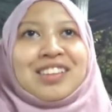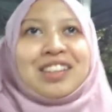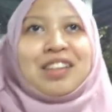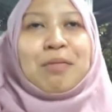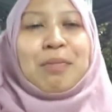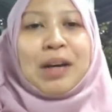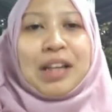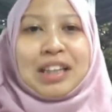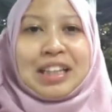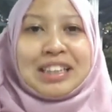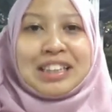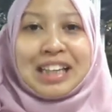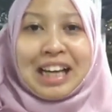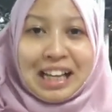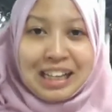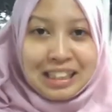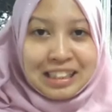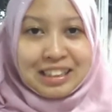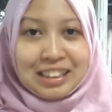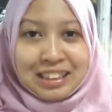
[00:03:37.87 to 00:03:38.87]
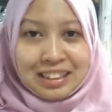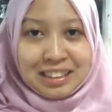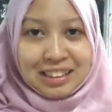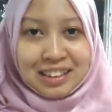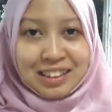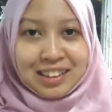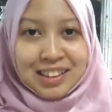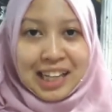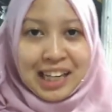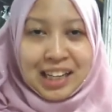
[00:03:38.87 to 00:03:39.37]
about the challenge
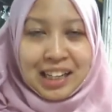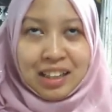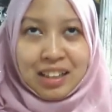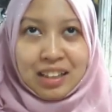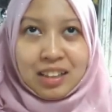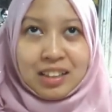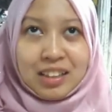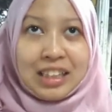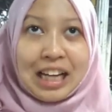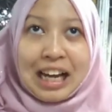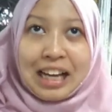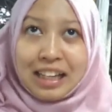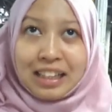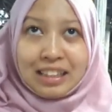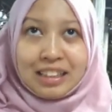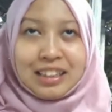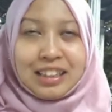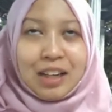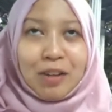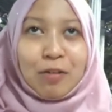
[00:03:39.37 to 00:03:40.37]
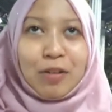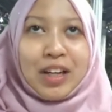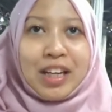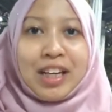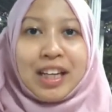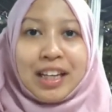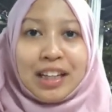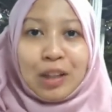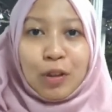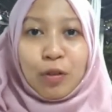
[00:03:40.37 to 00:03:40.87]
that we
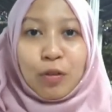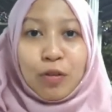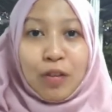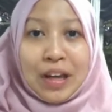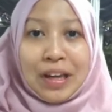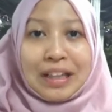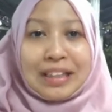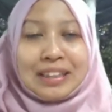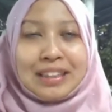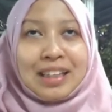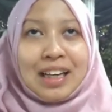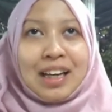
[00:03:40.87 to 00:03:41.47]
need to face.